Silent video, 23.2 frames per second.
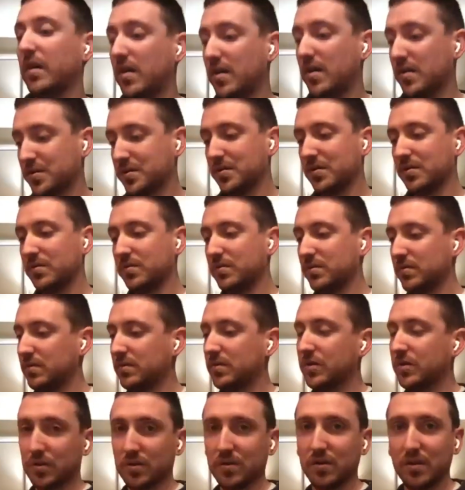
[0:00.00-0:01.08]
also
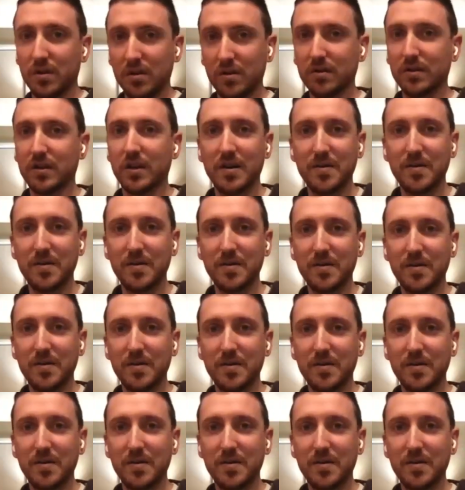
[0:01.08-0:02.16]
took a long time back.
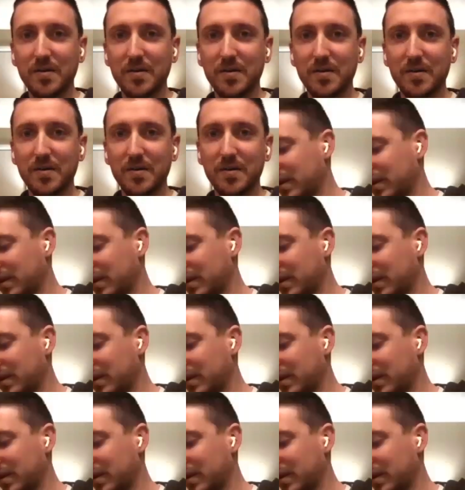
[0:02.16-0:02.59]
Pair, they